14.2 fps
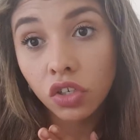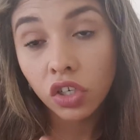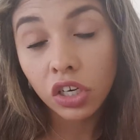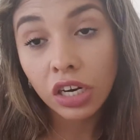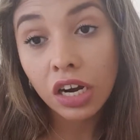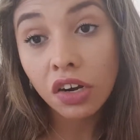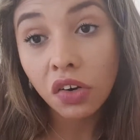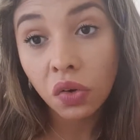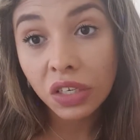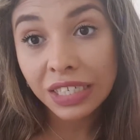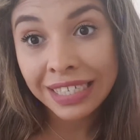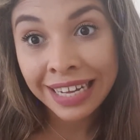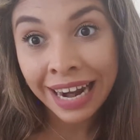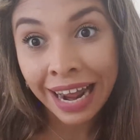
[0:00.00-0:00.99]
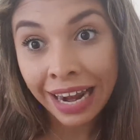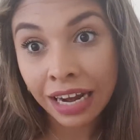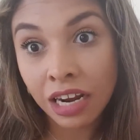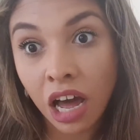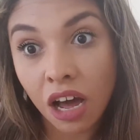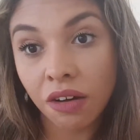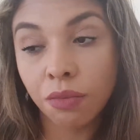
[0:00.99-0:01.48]
You're gonna notice that I
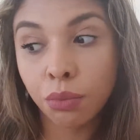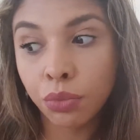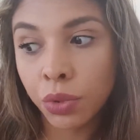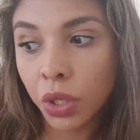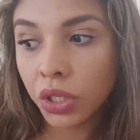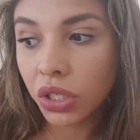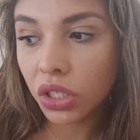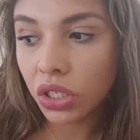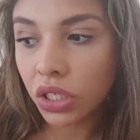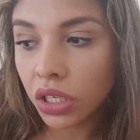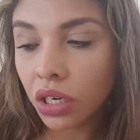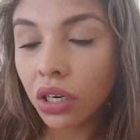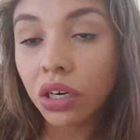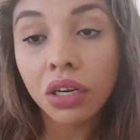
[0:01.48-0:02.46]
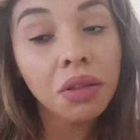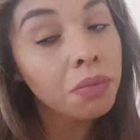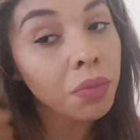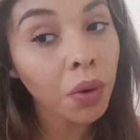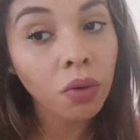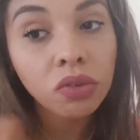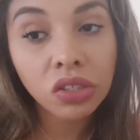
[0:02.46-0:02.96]
love bronzer
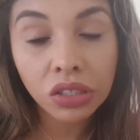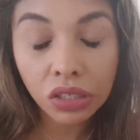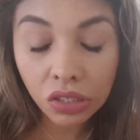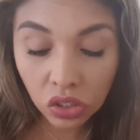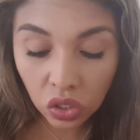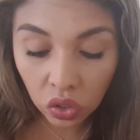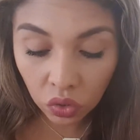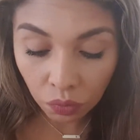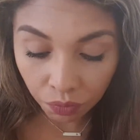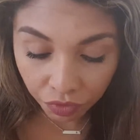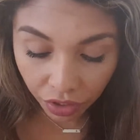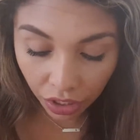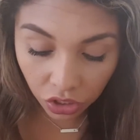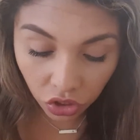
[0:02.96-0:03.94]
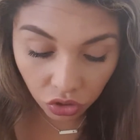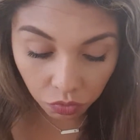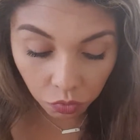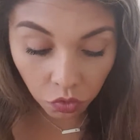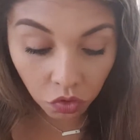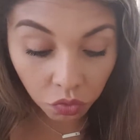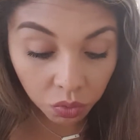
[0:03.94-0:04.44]
and bronzing, so I
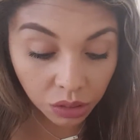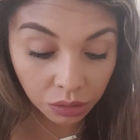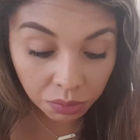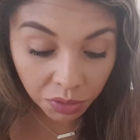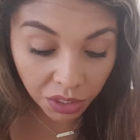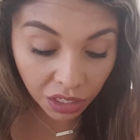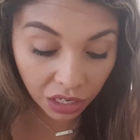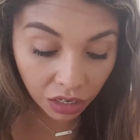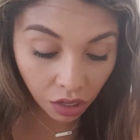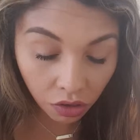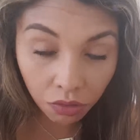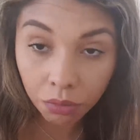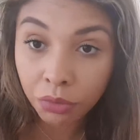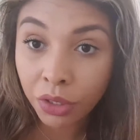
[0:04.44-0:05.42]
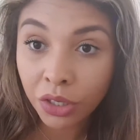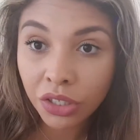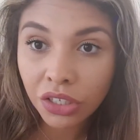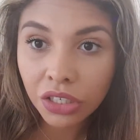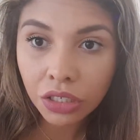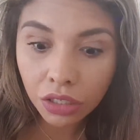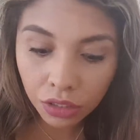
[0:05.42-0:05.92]
always bring a lot of
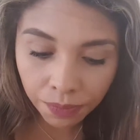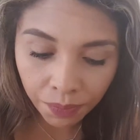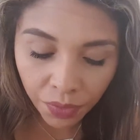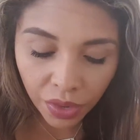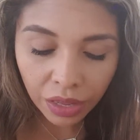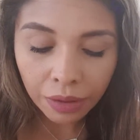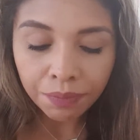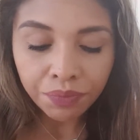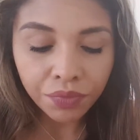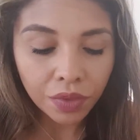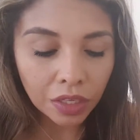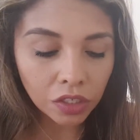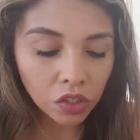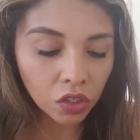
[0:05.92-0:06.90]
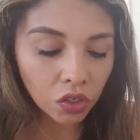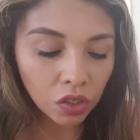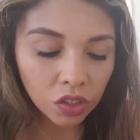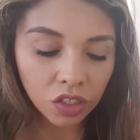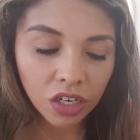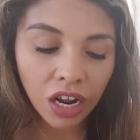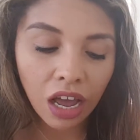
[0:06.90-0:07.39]
bronzers. So
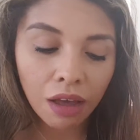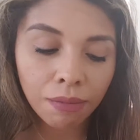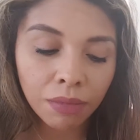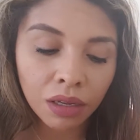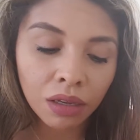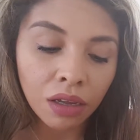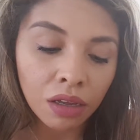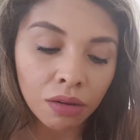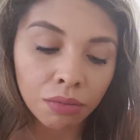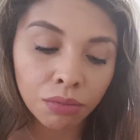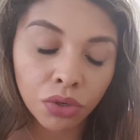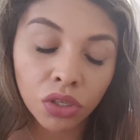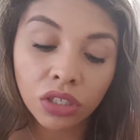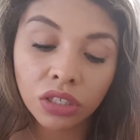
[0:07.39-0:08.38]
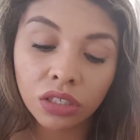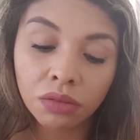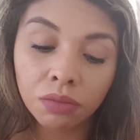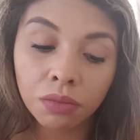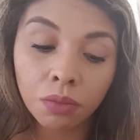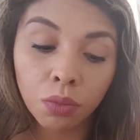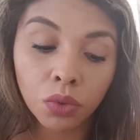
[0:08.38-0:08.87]
here I have my Bronze
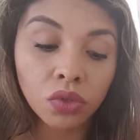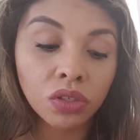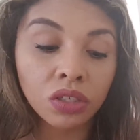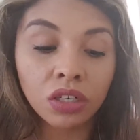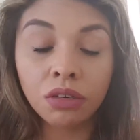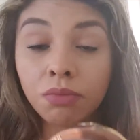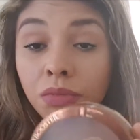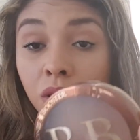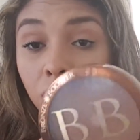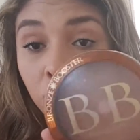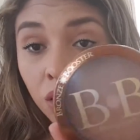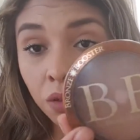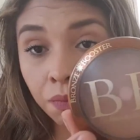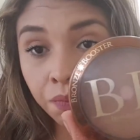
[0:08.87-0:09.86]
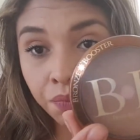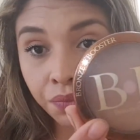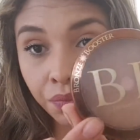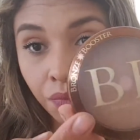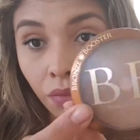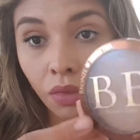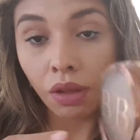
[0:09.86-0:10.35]
Booster BB
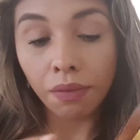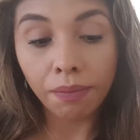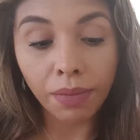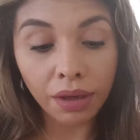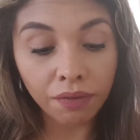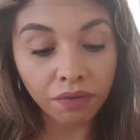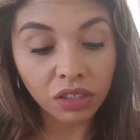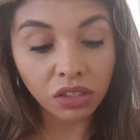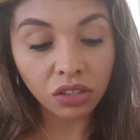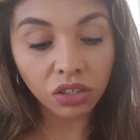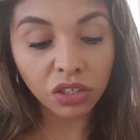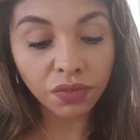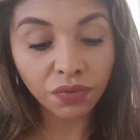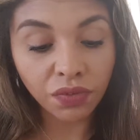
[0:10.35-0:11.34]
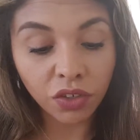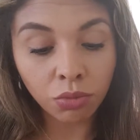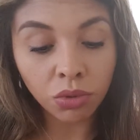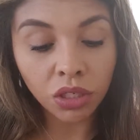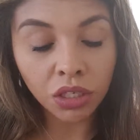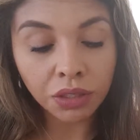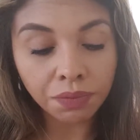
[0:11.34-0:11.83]
by Physician
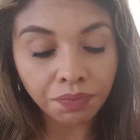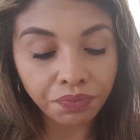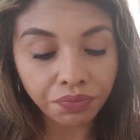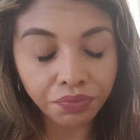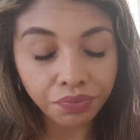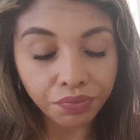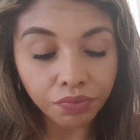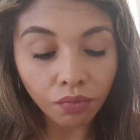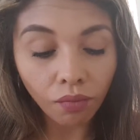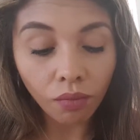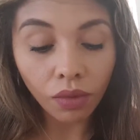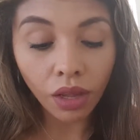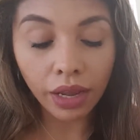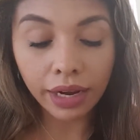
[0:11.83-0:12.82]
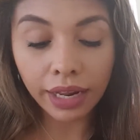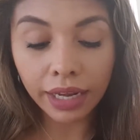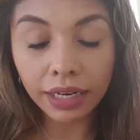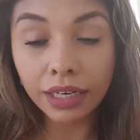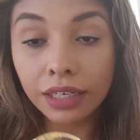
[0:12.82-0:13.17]
Formula, and I